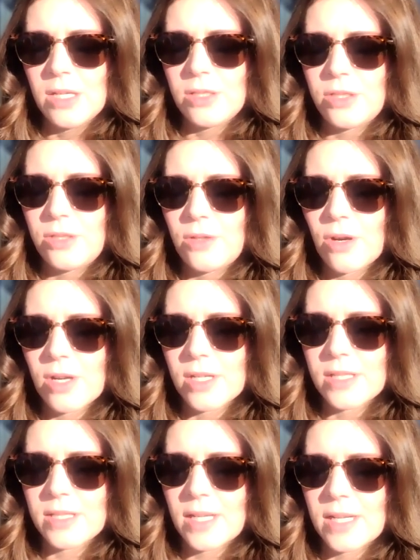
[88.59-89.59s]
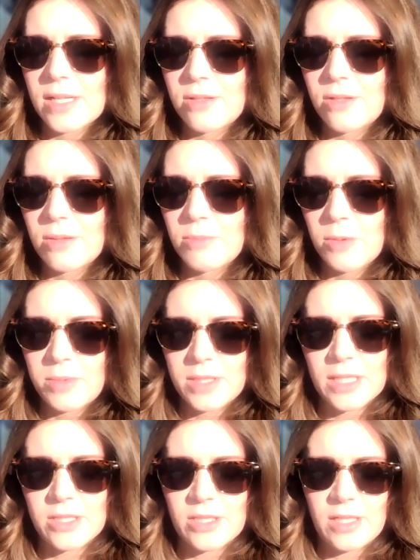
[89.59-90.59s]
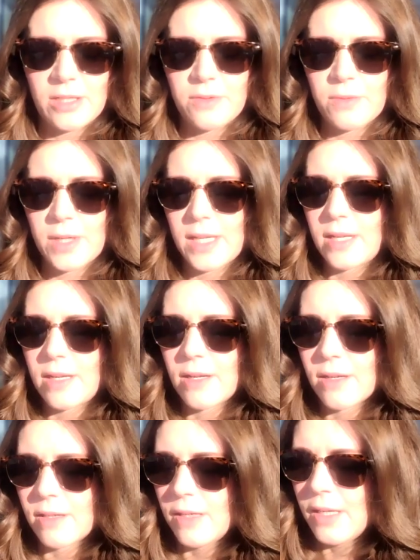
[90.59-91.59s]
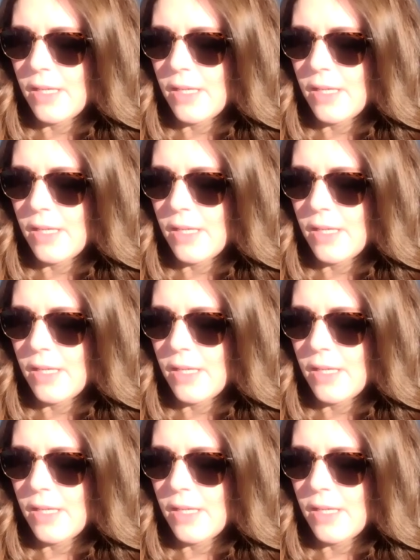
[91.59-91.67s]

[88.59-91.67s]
Two cards that had come up, actually three here,